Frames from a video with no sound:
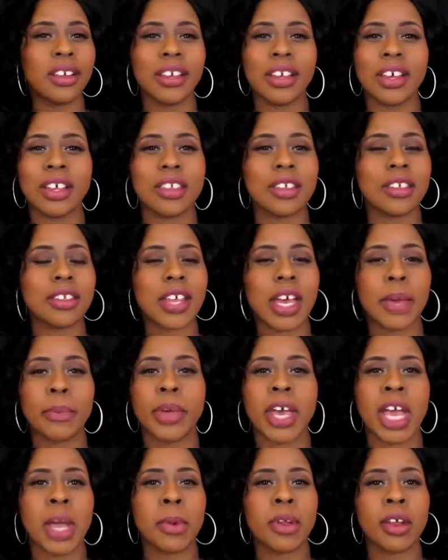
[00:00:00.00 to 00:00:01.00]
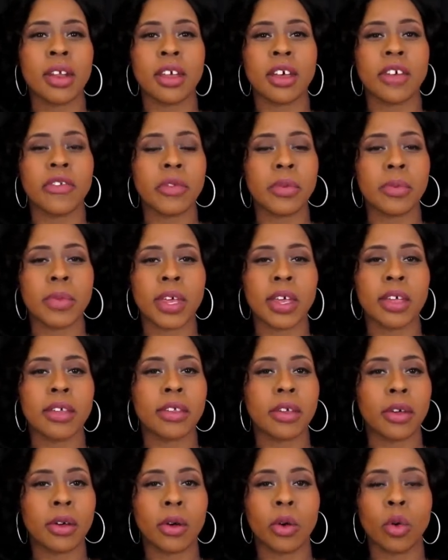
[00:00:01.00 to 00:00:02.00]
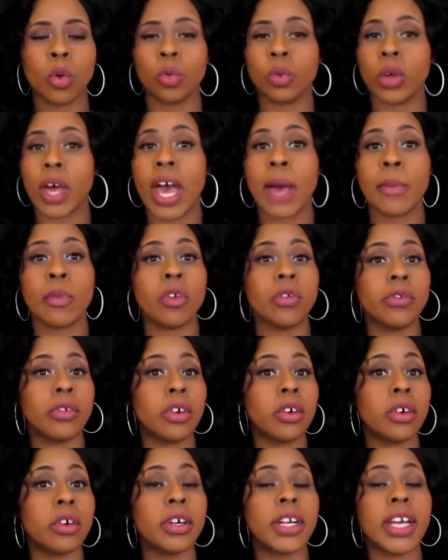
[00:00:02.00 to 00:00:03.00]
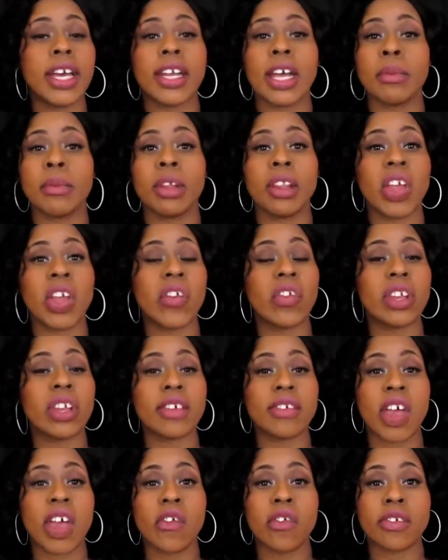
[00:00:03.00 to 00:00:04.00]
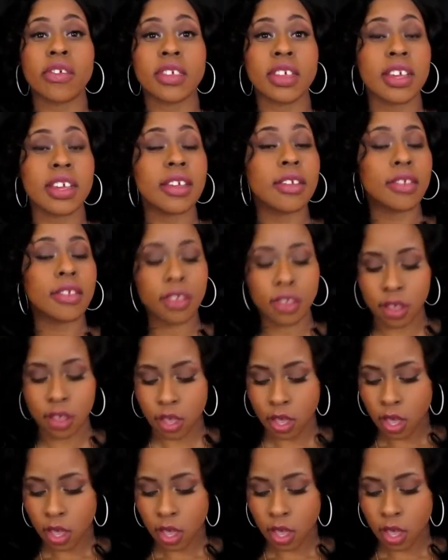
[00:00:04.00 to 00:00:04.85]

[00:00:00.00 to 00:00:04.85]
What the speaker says: It's just not pigment enough for me, so I moved on, and I've been loving this ever since.